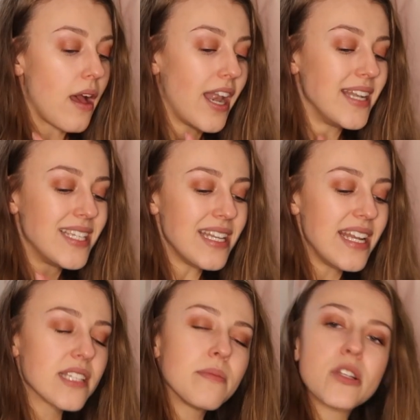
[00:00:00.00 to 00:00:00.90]
and I didn't
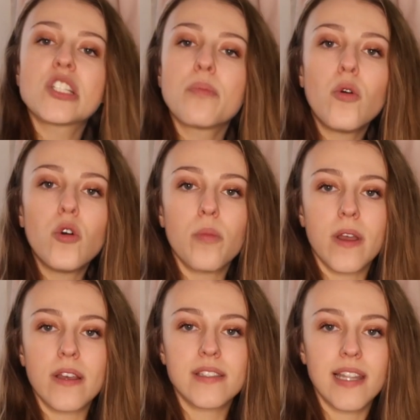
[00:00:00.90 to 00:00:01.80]
need as much support
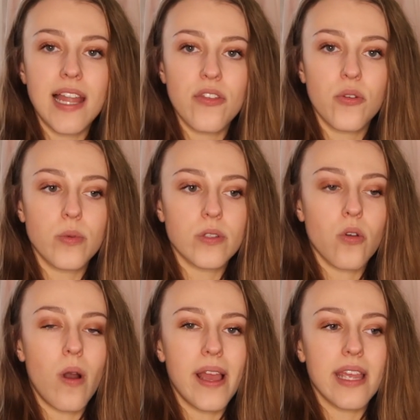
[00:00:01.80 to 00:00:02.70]
because the leather was
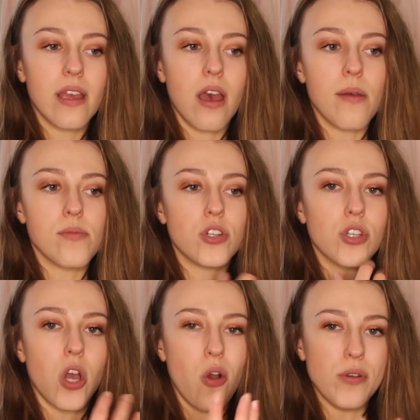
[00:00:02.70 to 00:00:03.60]
quite good
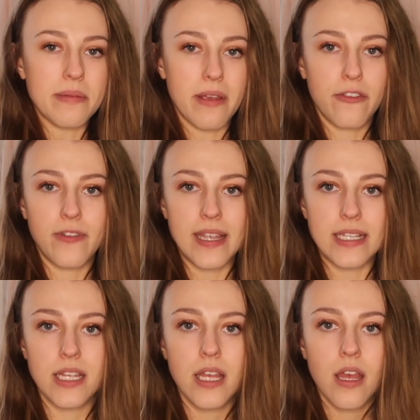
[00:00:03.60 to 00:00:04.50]
at holding my feet